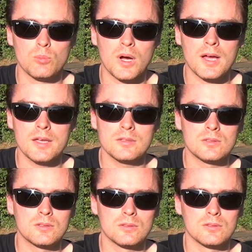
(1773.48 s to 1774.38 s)

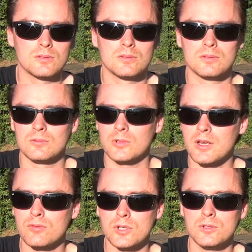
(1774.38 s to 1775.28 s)
buys
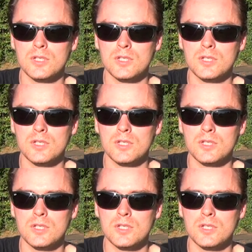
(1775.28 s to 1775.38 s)
whatever you